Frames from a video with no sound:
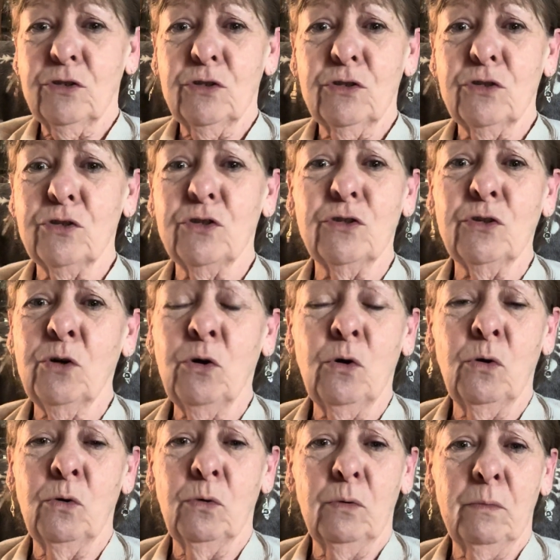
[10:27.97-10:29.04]

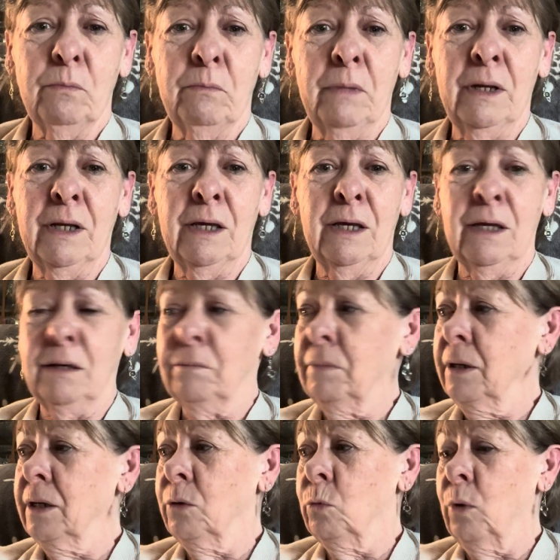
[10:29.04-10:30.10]
so
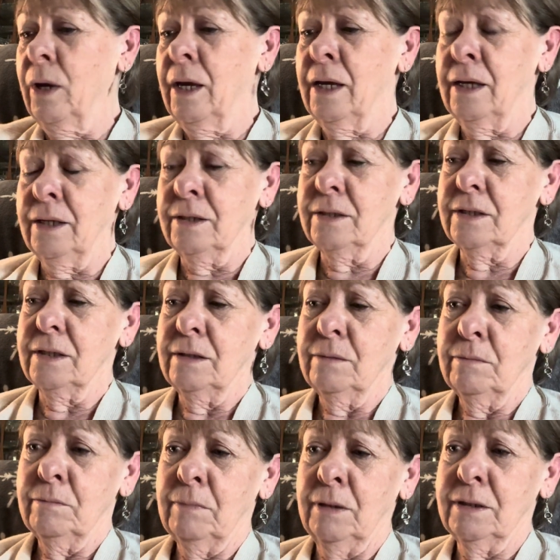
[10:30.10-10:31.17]
many ways,
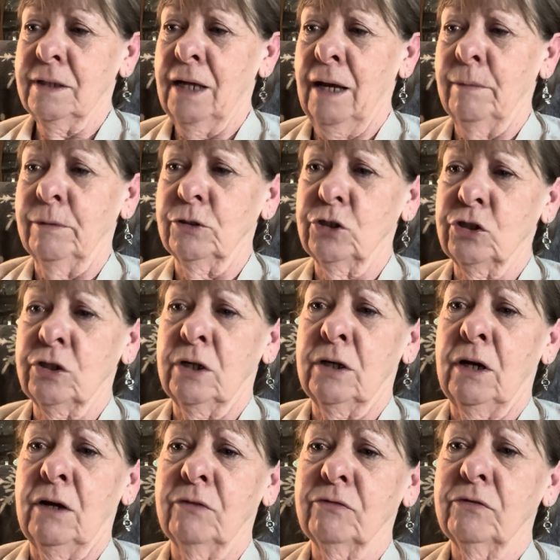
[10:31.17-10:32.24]
tablet shut
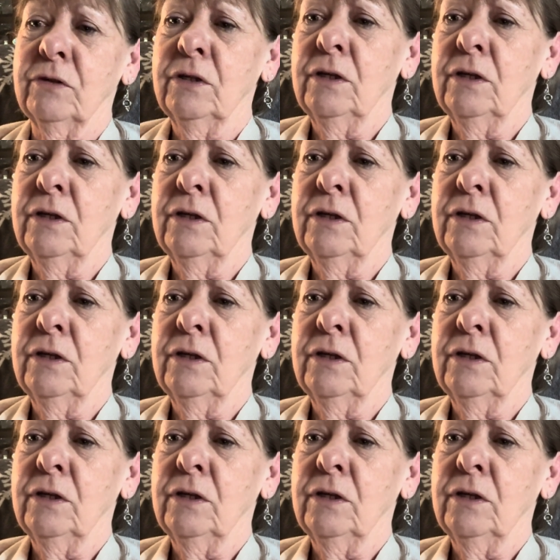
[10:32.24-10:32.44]
off,